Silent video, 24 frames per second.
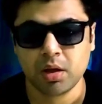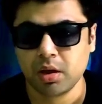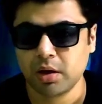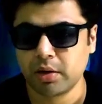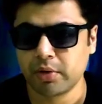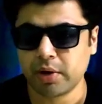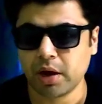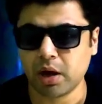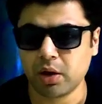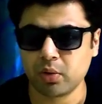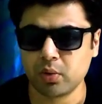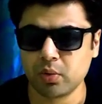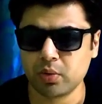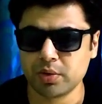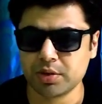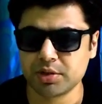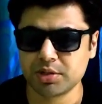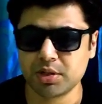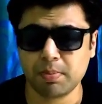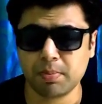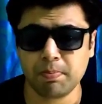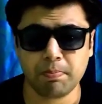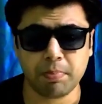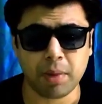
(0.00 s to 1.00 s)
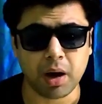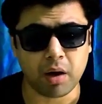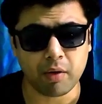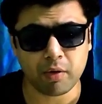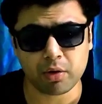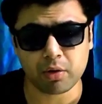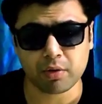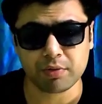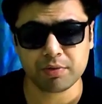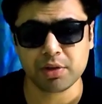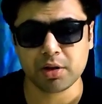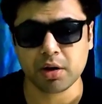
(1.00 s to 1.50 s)
Rahu is the
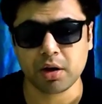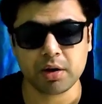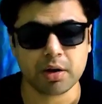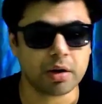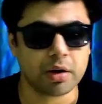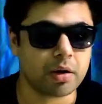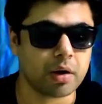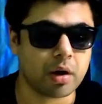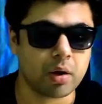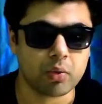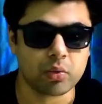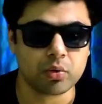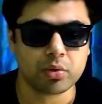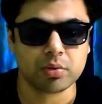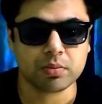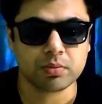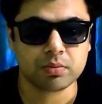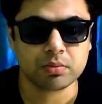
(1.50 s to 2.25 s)
power of the underground.